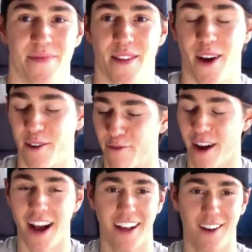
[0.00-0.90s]
All
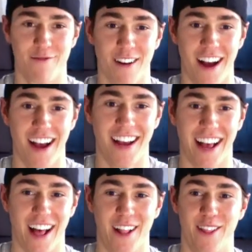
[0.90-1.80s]
right, all right.
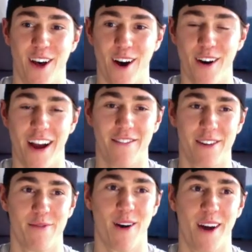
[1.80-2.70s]
Hello,
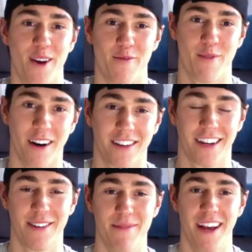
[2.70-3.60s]
everyone.
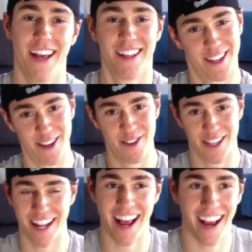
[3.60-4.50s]
Welcome to
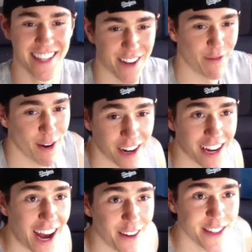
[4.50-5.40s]
today's
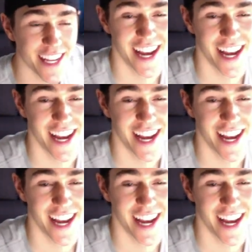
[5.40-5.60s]
workout.